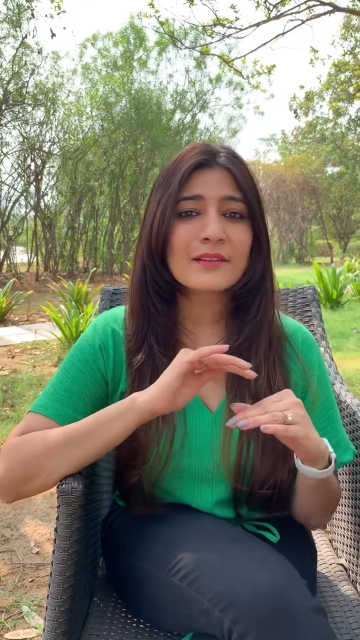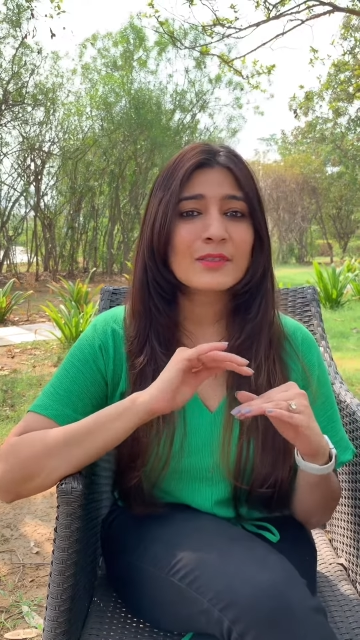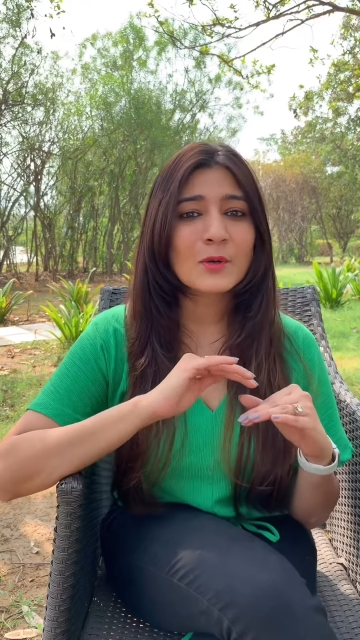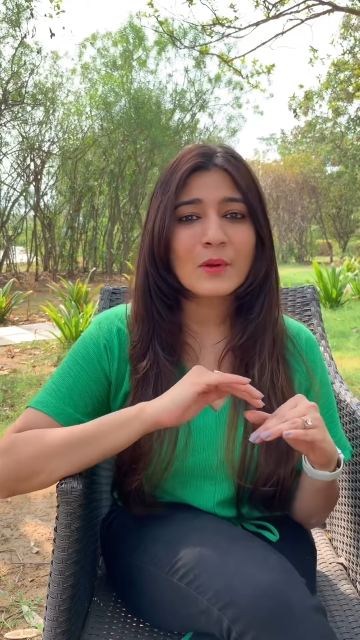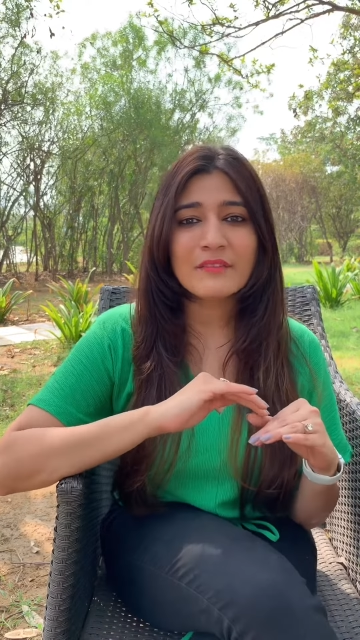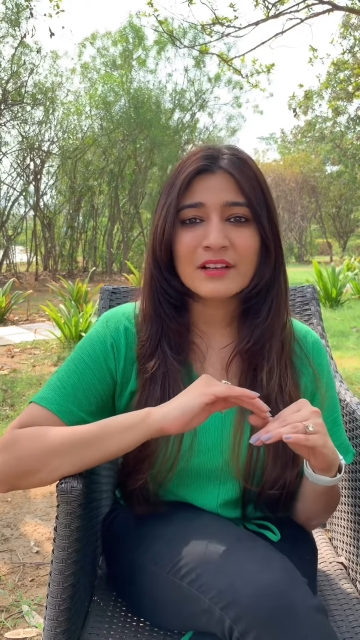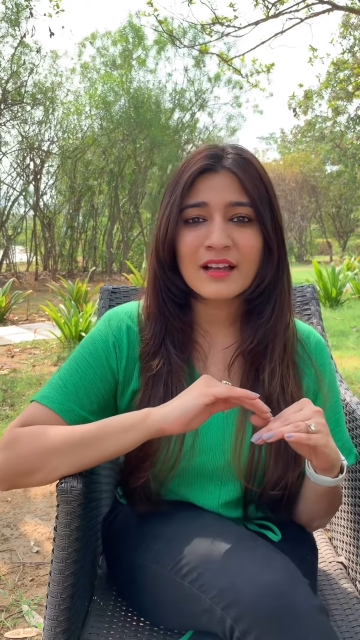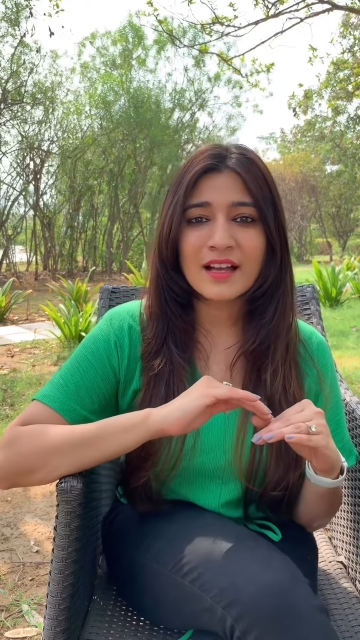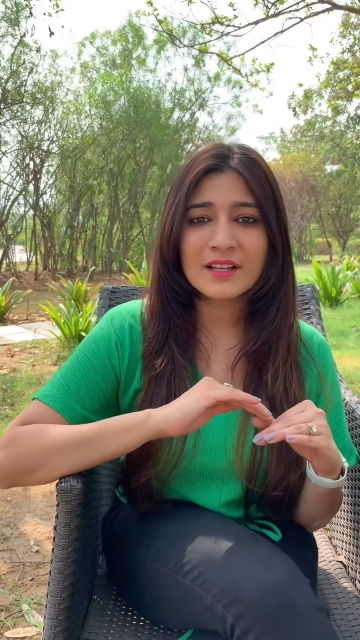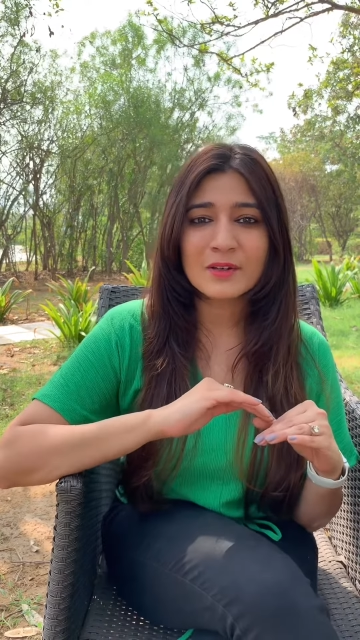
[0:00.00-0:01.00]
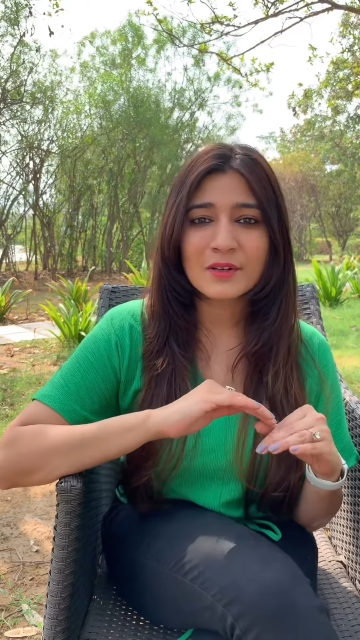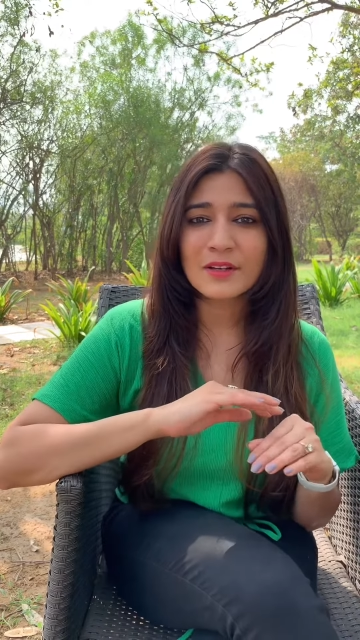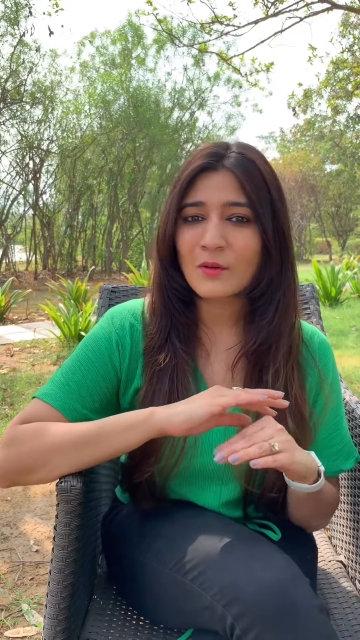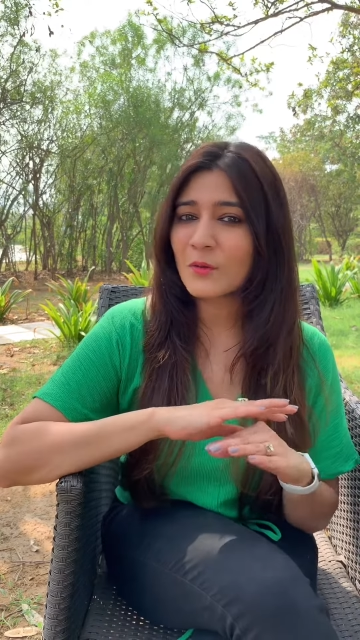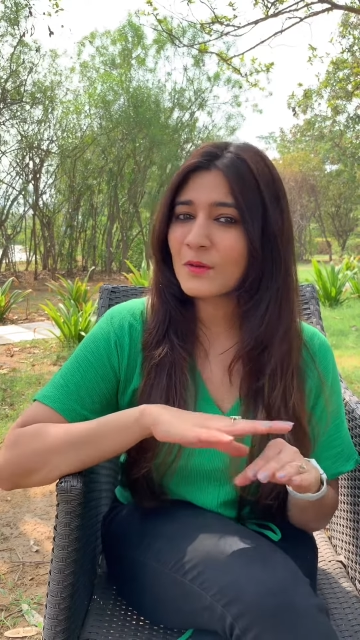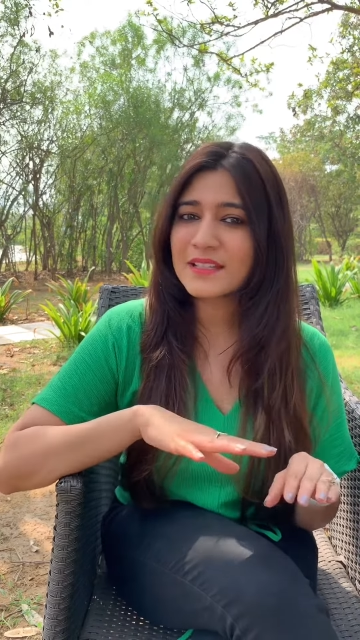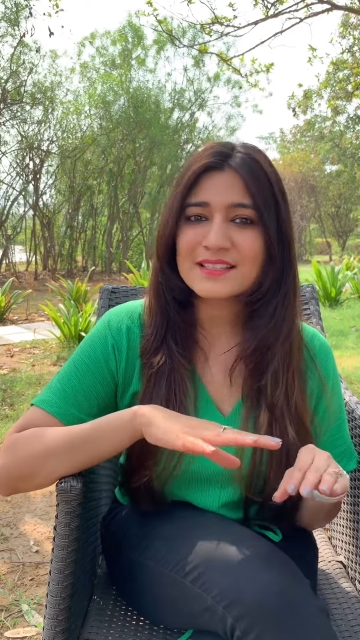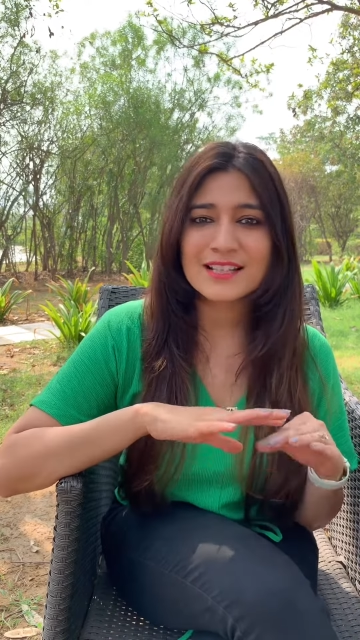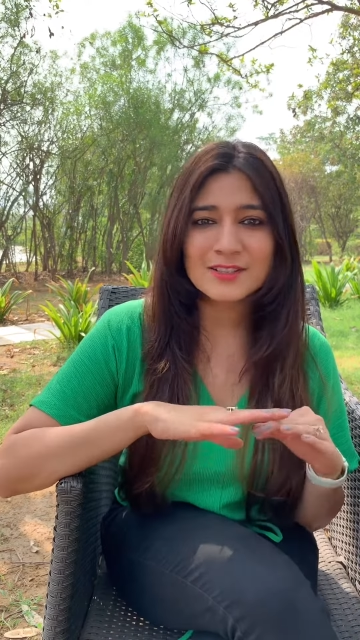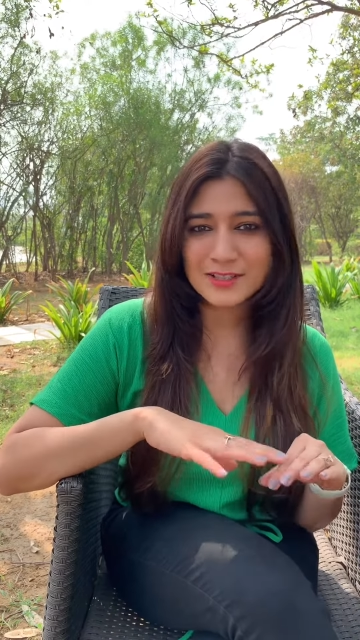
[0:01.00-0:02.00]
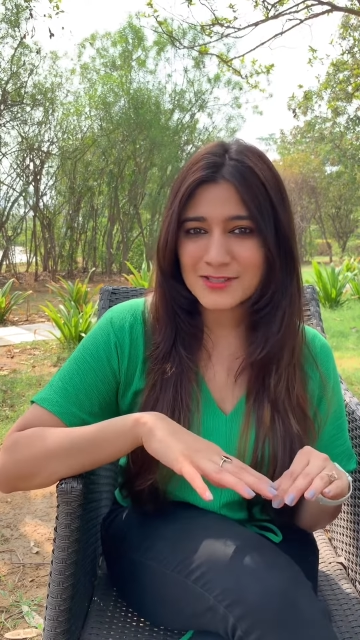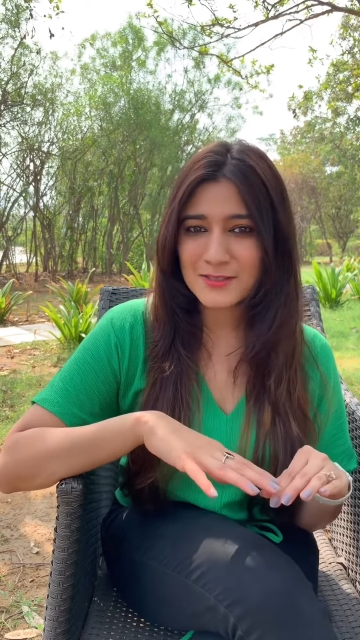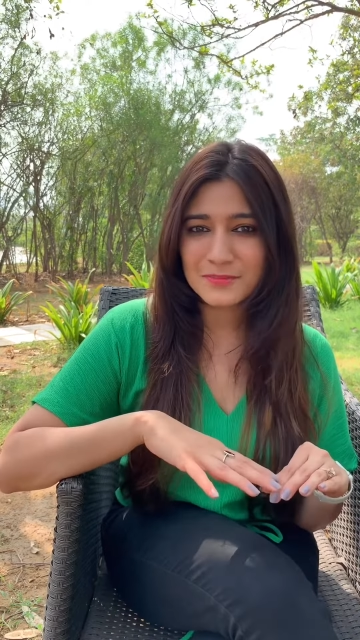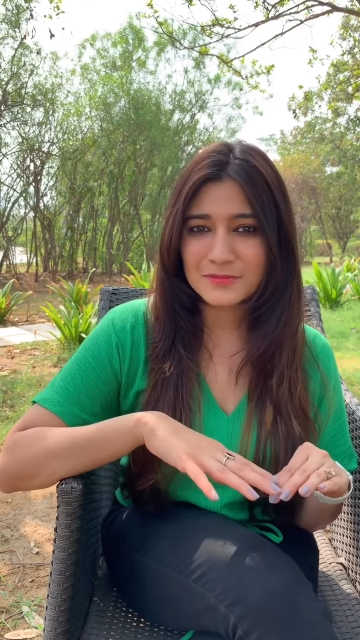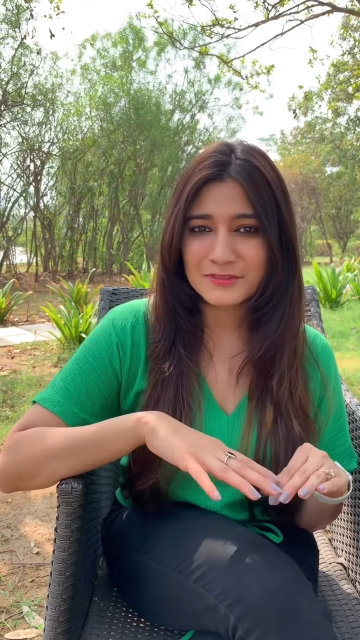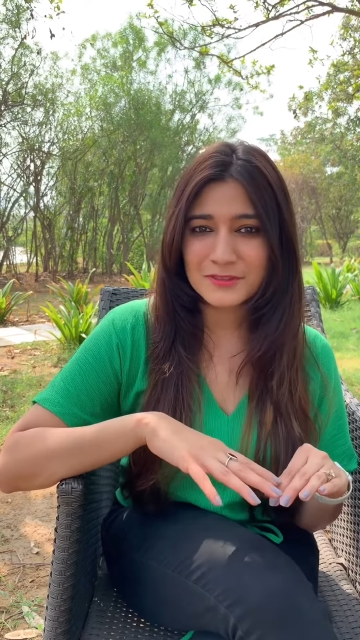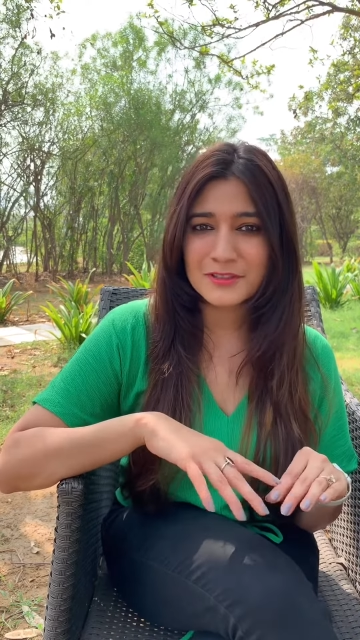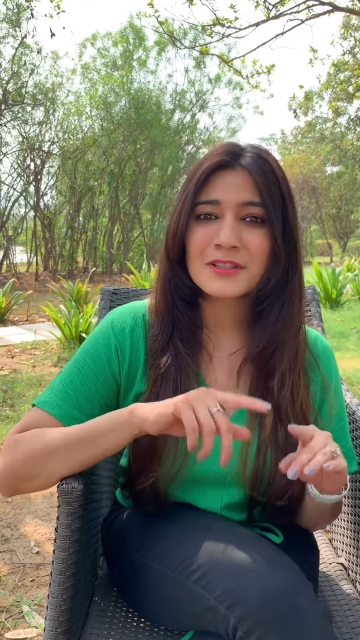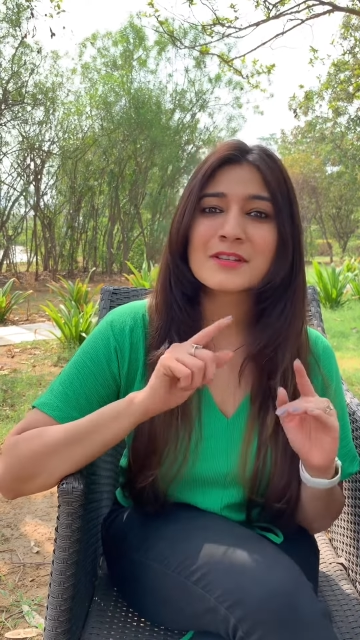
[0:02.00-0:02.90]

no avocado, all these are not superfood.